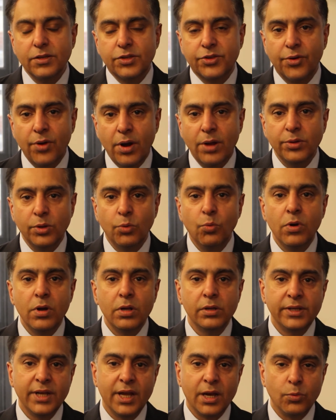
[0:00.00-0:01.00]
Throughout the
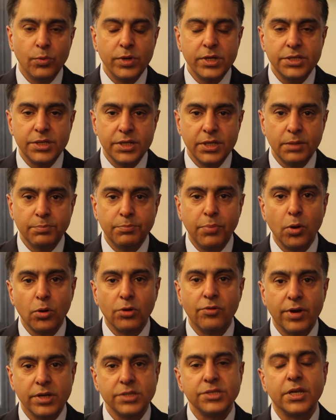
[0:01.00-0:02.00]
world now, we're seeing
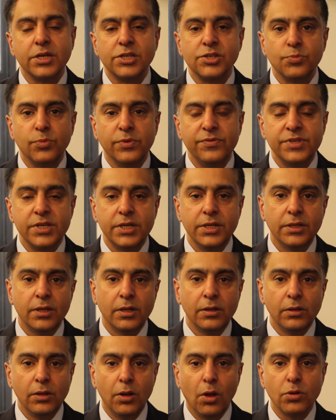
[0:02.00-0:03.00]
polarisation. We've seen
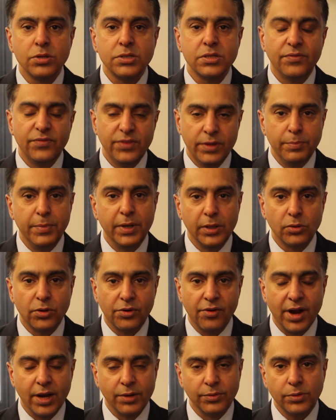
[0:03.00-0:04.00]
the loss of the middle
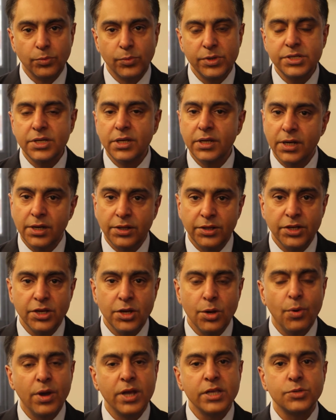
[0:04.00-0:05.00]
ground. We're seeing it in the
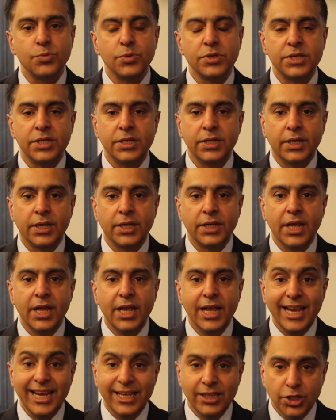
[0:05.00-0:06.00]
US, we're seeing it
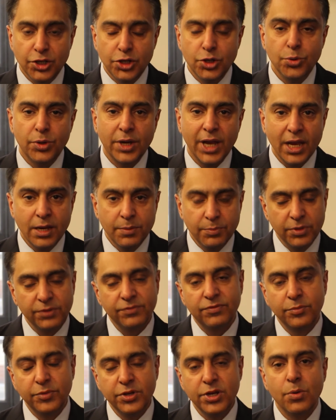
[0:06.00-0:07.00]
in the UK,
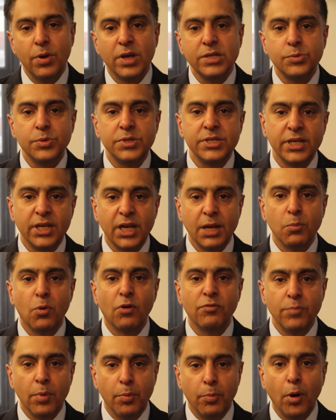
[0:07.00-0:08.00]
but from the US we're seeing it
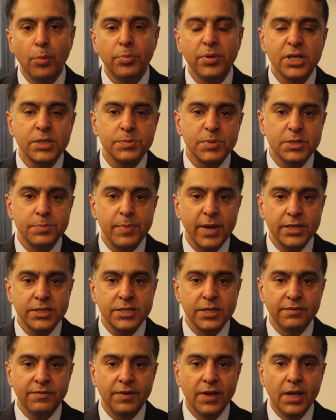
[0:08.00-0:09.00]
more from a populist
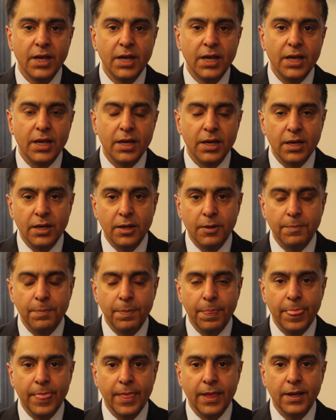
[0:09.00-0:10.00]
perspective,
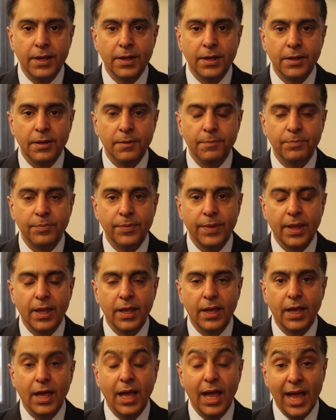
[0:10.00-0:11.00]

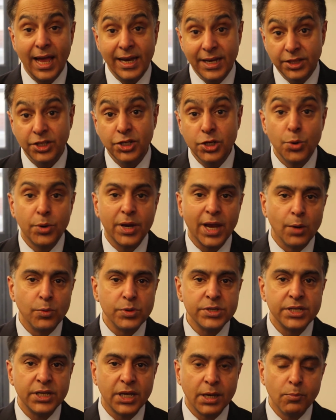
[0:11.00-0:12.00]
and in the UK
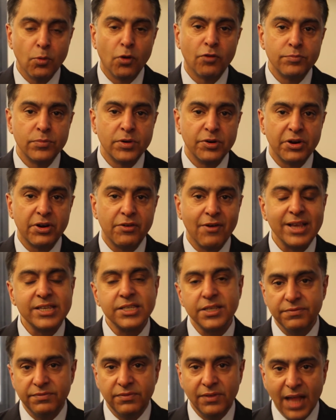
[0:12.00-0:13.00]
we're seeing it more from a
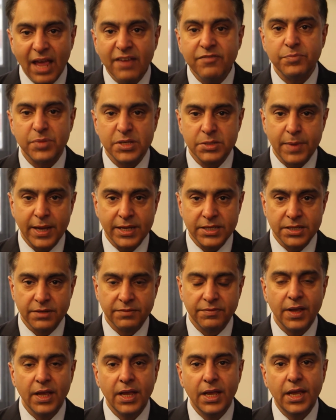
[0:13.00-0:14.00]
regressive left perspective.